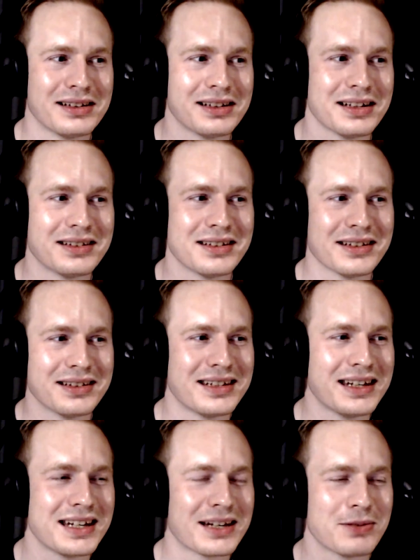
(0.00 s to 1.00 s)
and
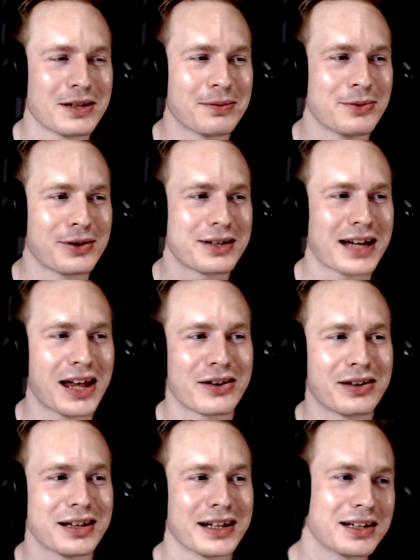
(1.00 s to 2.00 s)
seeing a bit more
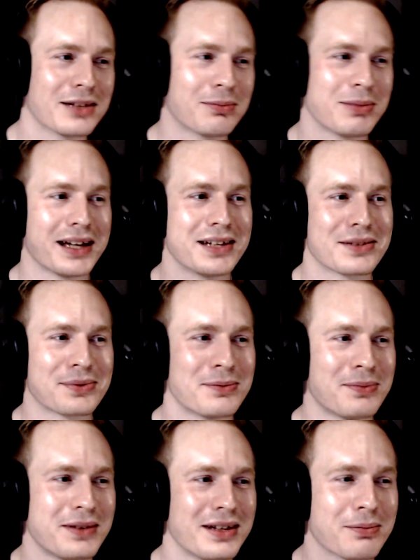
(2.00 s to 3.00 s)
calculated plays would
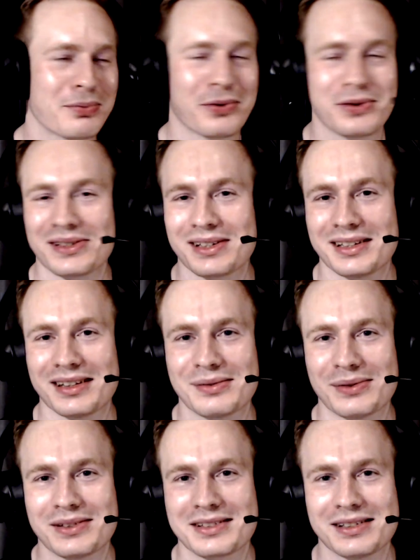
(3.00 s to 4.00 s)
be appreciated
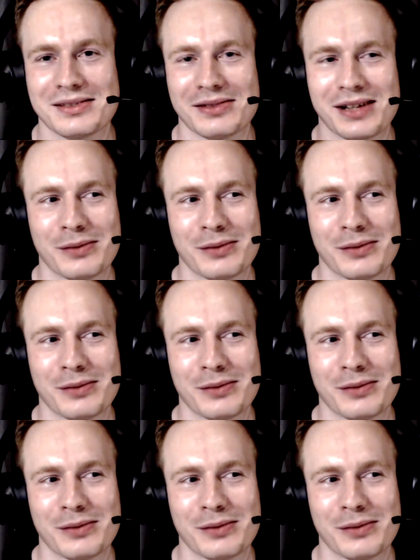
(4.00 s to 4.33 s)
once in a while.